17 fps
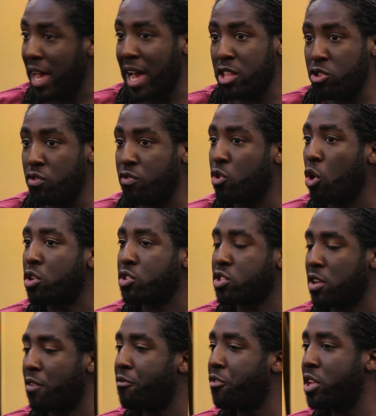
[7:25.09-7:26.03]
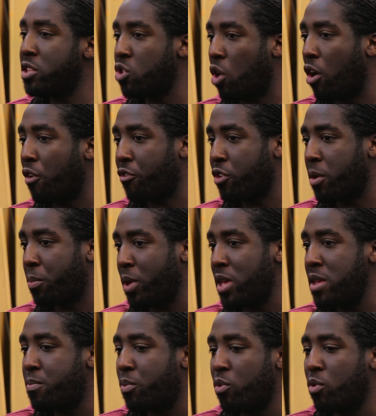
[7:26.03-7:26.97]
and you've got something to offer the
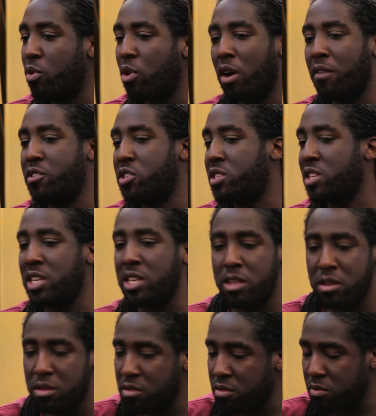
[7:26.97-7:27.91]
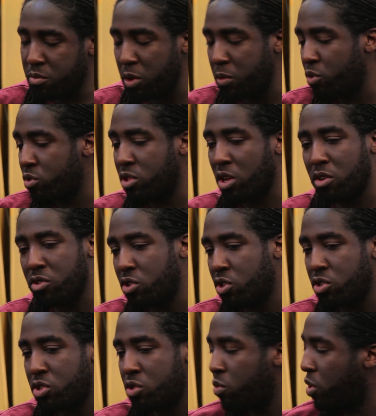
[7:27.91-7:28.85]
people, obviously people don't,
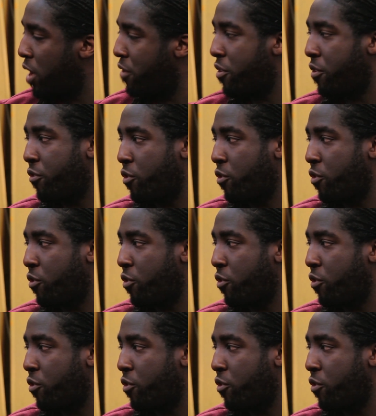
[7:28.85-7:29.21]
you can do whatever.